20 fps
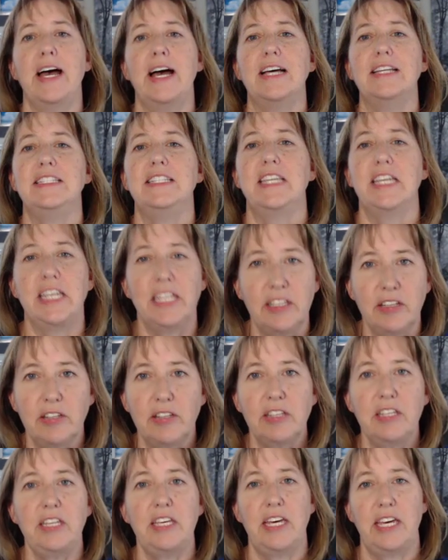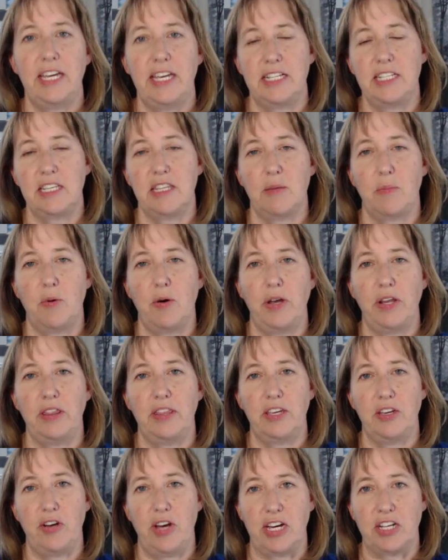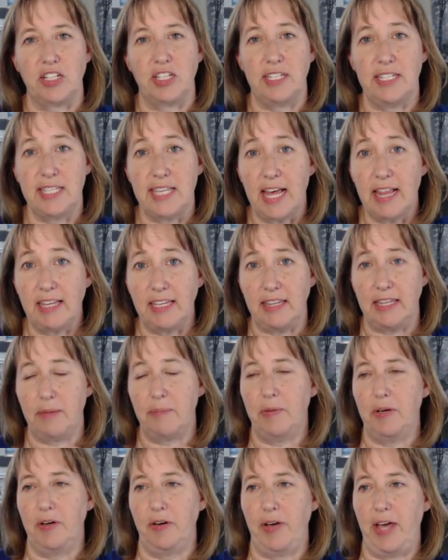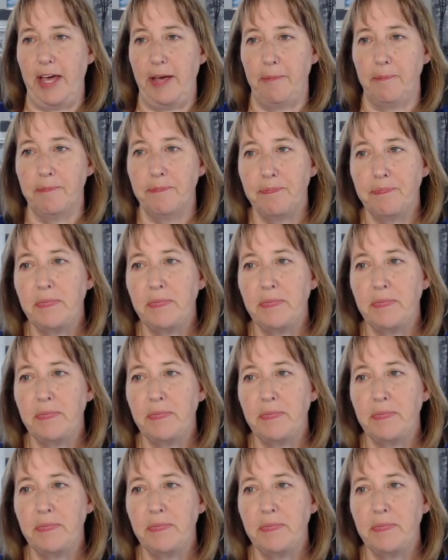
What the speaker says: until it gets to the point that you're actually selling them. Okay.